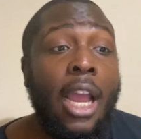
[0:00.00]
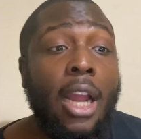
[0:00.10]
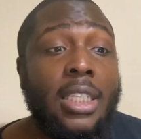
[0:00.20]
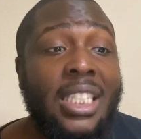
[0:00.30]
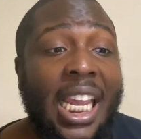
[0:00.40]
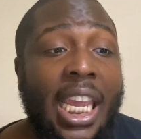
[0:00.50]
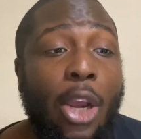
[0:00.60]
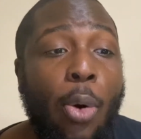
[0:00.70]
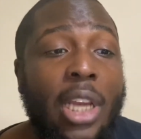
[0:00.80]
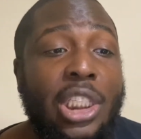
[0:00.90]
Our second
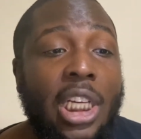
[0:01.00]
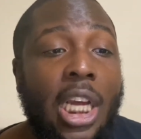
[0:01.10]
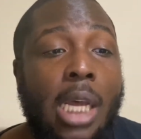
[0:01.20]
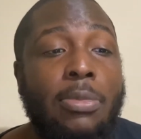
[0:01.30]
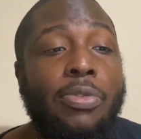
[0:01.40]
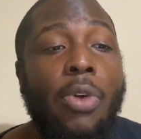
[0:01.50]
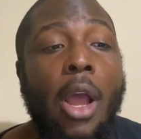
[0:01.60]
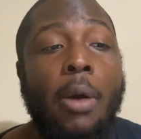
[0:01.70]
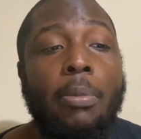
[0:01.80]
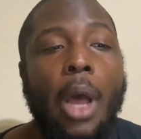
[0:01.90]
question comes
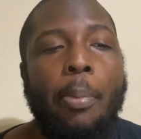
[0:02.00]
from a